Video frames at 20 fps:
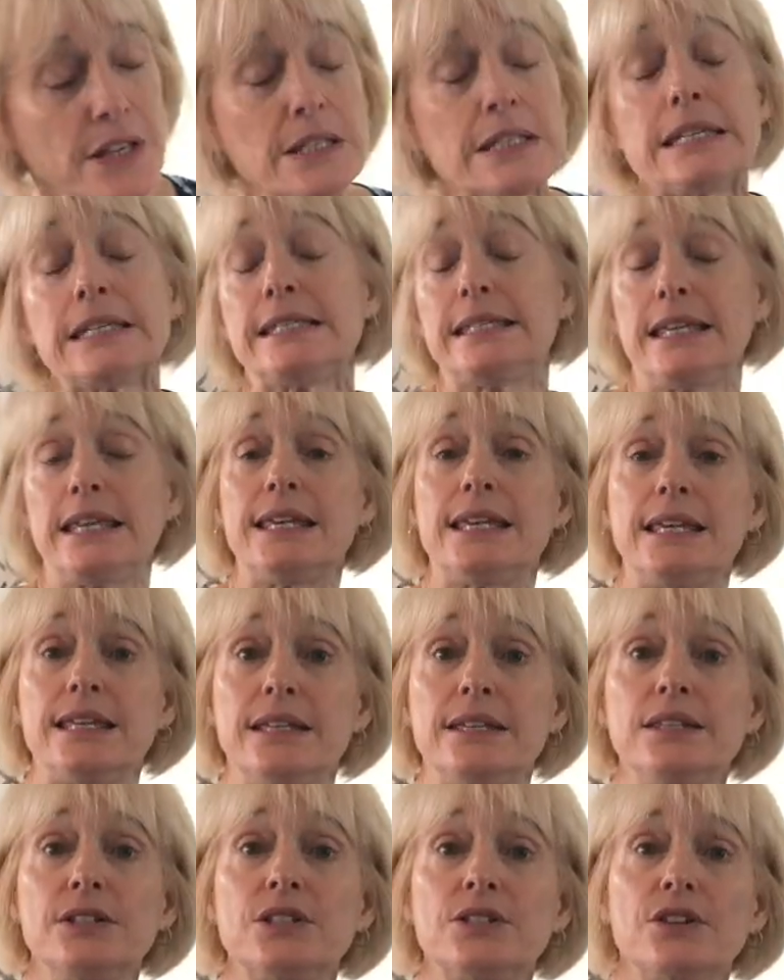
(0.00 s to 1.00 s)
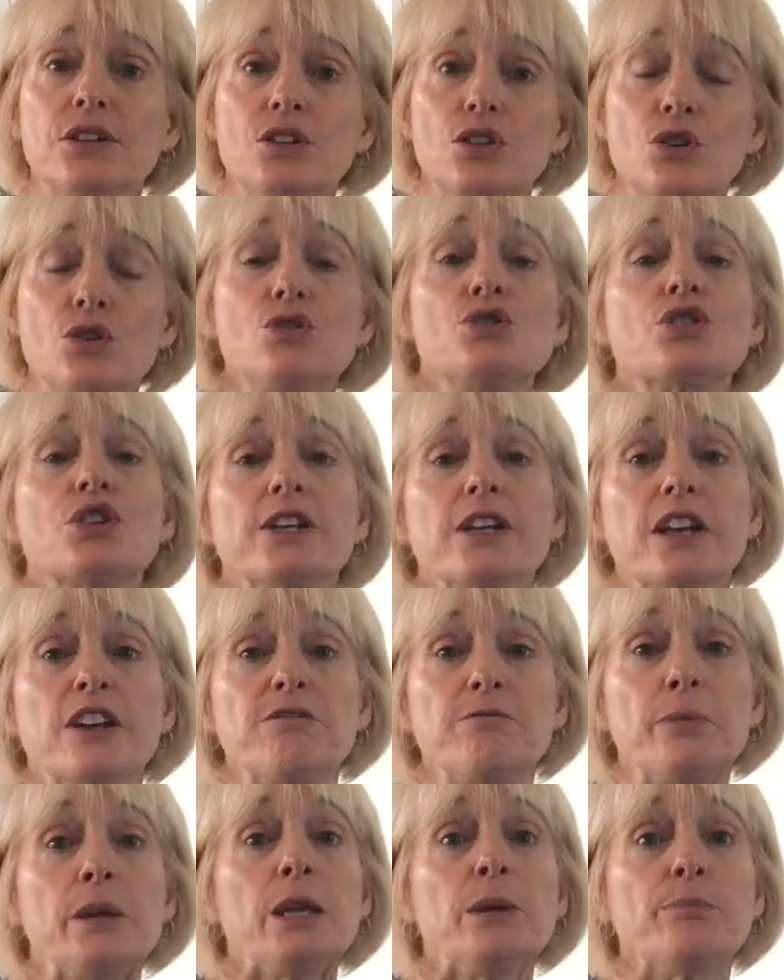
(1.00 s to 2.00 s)
a disease, usually
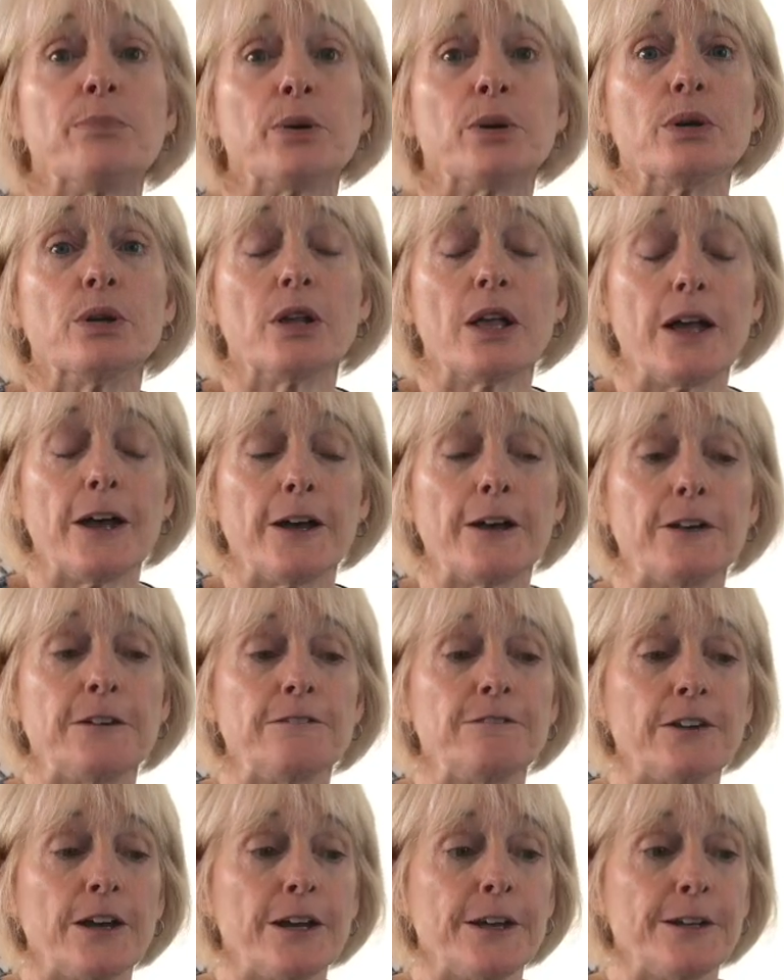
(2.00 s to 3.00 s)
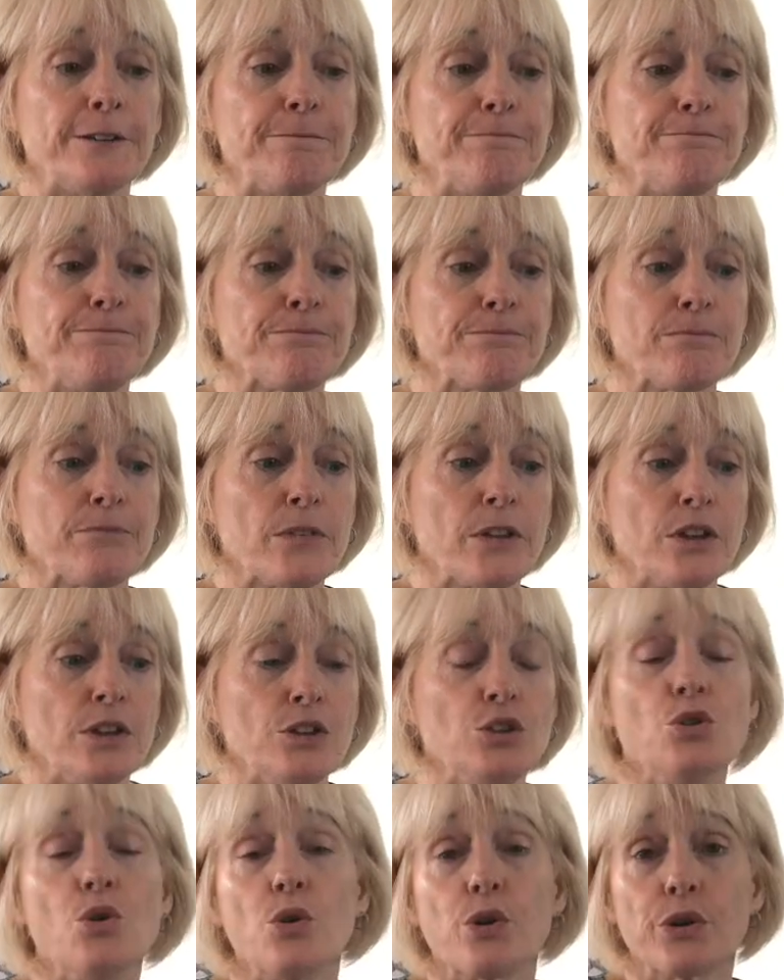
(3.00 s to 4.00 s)
of people of
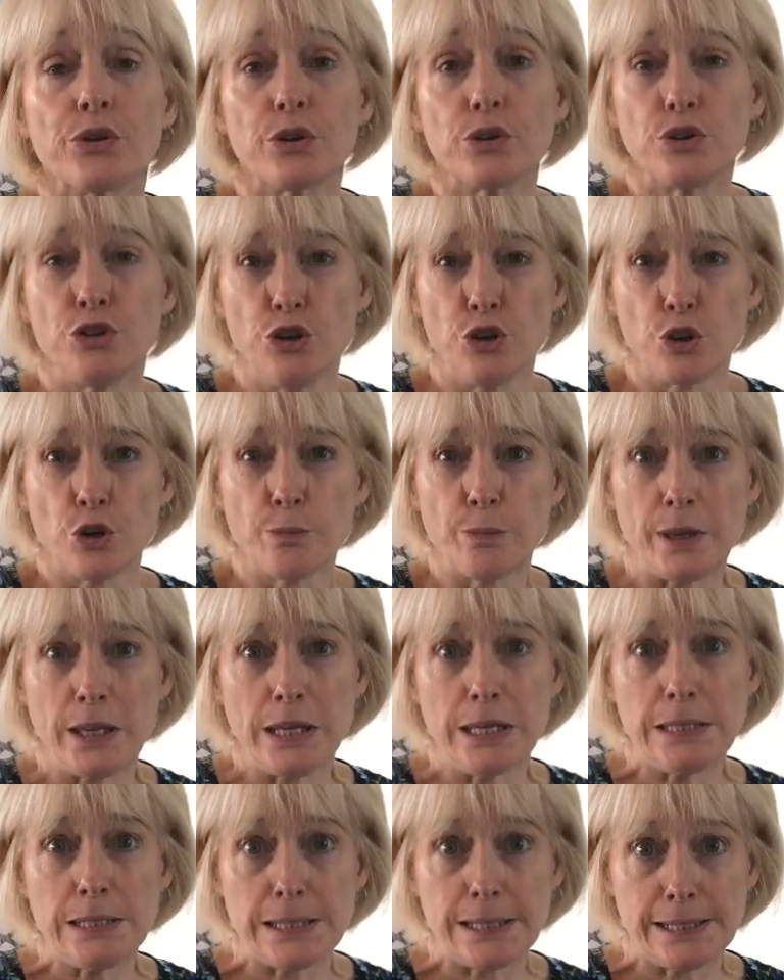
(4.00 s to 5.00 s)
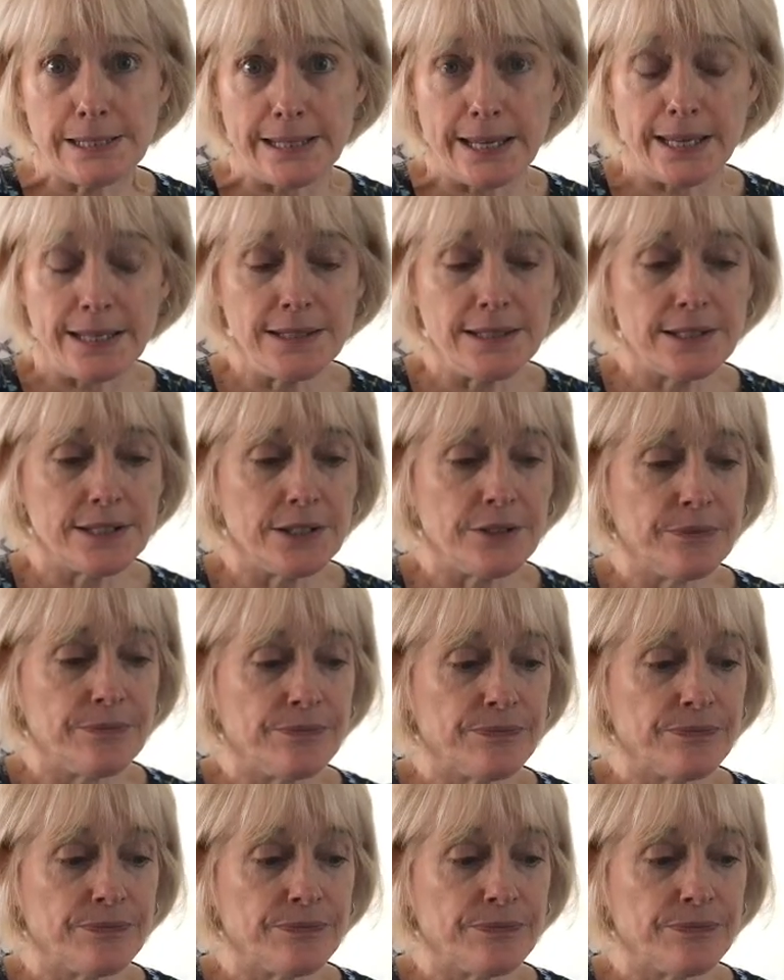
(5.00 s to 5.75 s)
Northern European descent.